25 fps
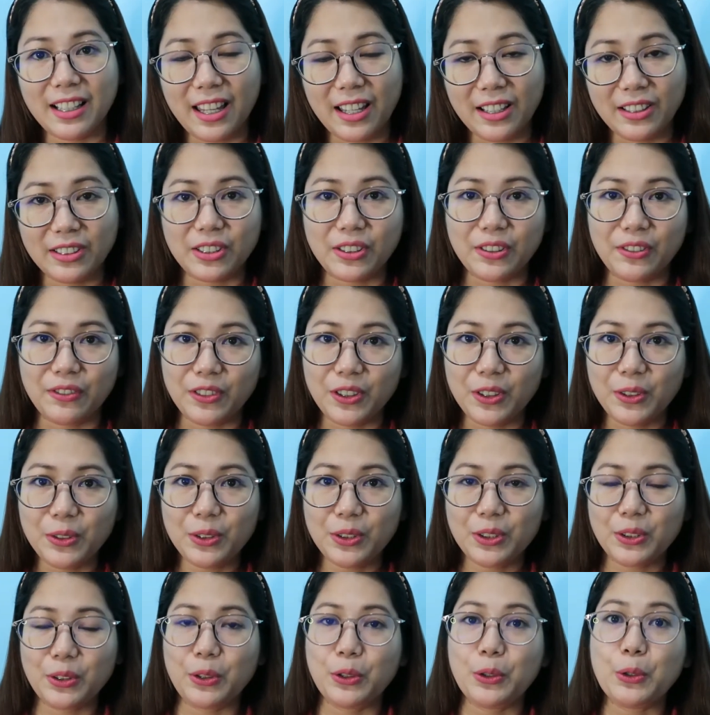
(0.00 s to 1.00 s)
interview,
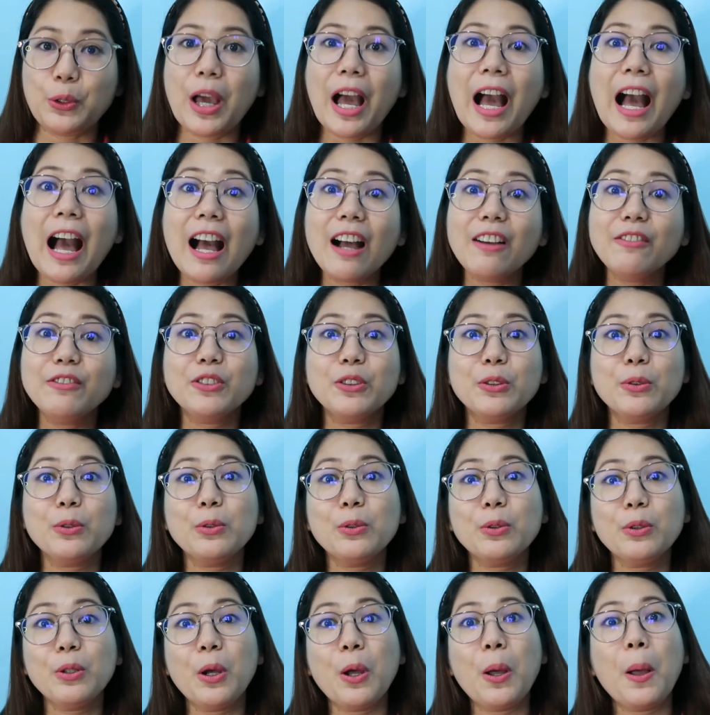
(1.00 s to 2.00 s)
so you have
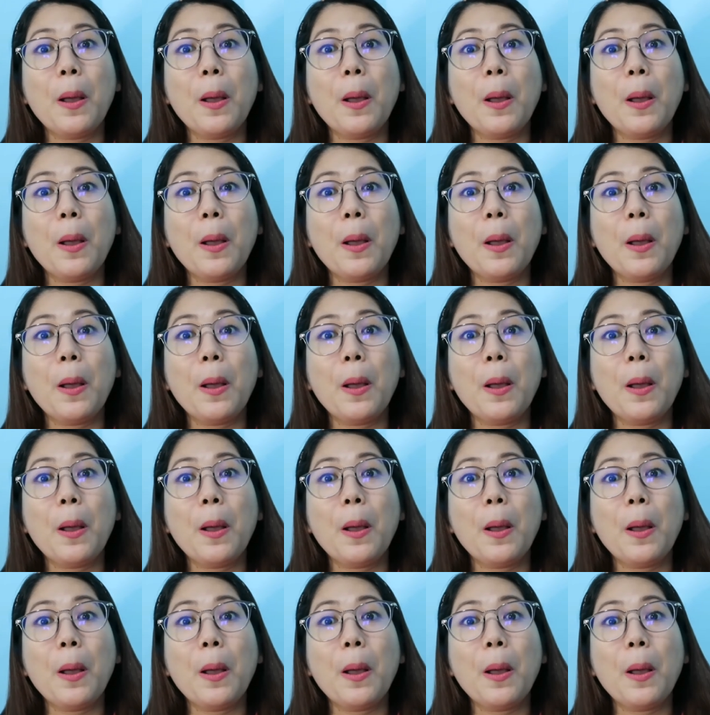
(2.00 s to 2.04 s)
to